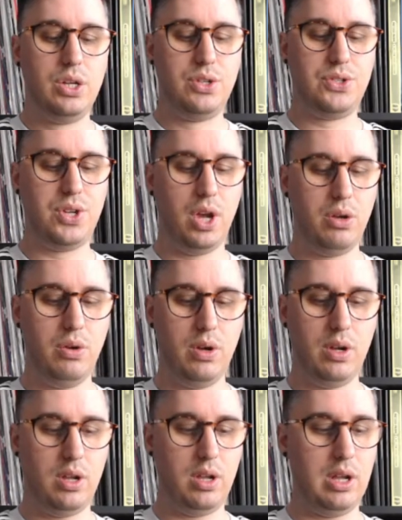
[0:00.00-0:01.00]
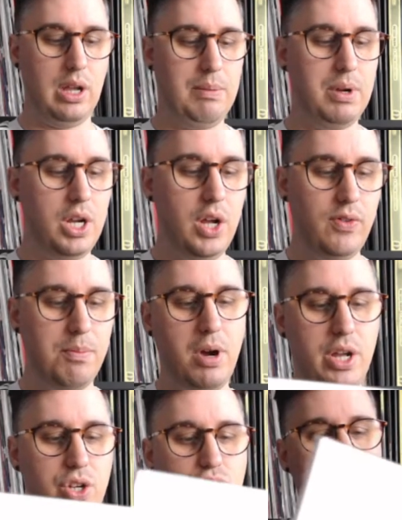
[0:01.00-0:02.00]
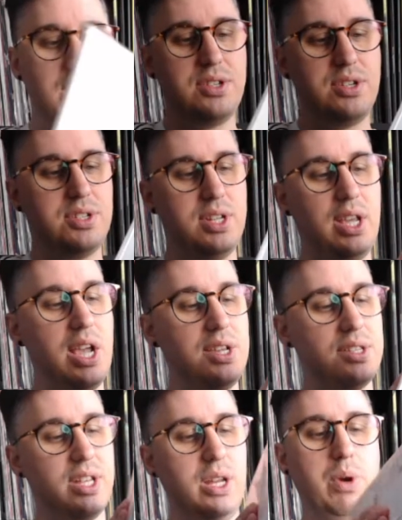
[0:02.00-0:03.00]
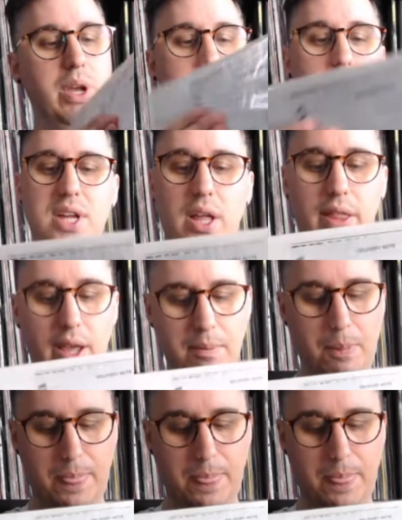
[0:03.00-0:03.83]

So I'm going to cover my address just in case there's any weirdos out there.